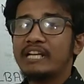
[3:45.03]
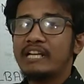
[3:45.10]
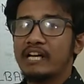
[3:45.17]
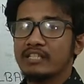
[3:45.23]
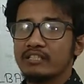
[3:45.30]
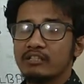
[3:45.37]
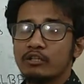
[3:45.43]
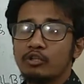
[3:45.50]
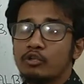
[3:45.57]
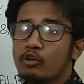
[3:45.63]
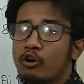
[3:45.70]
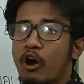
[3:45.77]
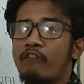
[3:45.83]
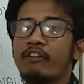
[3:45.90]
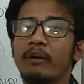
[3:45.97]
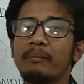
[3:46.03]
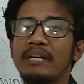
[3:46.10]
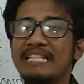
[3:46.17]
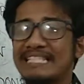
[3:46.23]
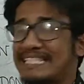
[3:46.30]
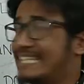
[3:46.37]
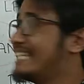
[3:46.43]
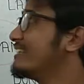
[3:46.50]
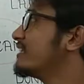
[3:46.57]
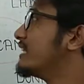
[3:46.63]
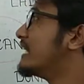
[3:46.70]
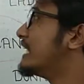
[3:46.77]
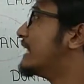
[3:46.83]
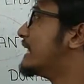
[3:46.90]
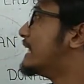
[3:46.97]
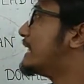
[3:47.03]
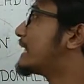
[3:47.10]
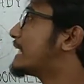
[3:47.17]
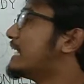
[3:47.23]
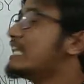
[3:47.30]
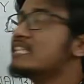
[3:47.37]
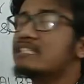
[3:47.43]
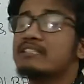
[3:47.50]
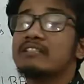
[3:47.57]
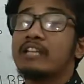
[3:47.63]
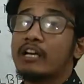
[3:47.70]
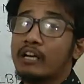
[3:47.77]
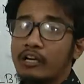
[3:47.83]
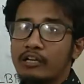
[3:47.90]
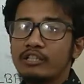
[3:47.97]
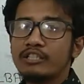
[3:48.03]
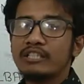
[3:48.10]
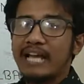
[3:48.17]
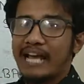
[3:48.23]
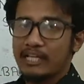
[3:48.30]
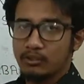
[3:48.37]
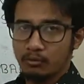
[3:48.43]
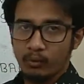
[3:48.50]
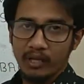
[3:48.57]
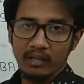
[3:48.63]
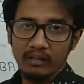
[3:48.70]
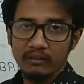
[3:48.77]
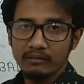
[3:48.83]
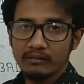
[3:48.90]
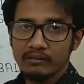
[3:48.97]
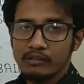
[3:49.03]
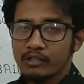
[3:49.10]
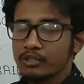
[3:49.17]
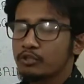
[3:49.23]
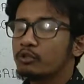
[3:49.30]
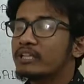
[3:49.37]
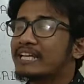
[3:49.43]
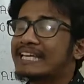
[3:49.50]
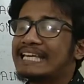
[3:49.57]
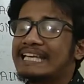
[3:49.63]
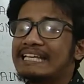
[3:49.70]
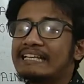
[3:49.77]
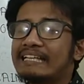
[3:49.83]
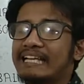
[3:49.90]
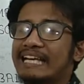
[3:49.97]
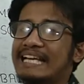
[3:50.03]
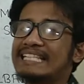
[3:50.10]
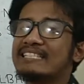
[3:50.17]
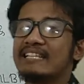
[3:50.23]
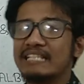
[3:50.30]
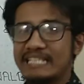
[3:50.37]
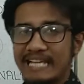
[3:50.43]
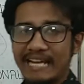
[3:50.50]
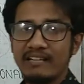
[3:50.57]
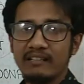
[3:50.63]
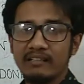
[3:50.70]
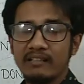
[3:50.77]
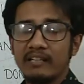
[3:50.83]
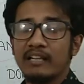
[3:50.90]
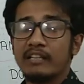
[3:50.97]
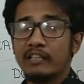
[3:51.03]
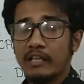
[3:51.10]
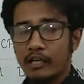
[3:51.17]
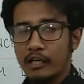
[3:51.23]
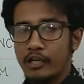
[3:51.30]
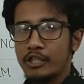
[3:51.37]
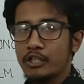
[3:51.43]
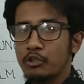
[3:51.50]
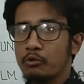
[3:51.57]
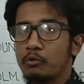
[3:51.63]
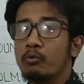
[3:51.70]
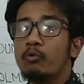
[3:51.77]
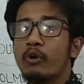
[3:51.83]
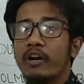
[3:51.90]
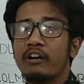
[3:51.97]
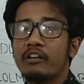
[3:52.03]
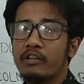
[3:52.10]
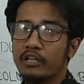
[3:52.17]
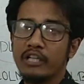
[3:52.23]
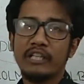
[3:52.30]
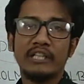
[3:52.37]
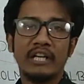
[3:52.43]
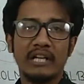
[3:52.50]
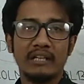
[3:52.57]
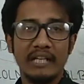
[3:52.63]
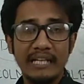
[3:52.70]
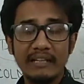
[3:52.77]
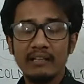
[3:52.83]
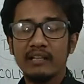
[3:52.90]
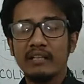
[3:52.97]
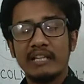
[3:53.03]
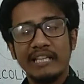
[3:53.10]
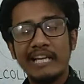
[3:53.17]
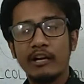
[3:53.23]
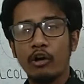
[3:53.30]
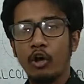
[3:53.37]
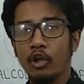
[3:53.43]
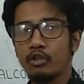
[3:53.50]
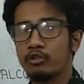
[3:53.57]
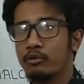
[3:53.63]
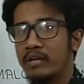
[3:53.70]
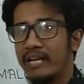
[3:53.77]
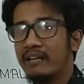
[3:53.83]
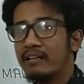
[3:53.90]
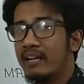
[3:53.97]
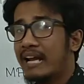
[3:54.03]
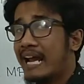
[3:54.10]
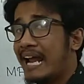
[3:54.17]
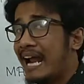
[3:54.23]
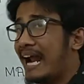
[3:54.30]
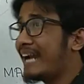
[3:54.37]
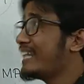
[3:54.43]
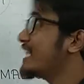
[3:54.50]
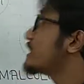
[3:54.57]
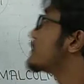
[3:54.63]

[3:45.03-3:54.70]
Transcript: he does to cover up his sin, he kills the girths as well. So the king is dead. The girths who were guarding the king, they're also dead. At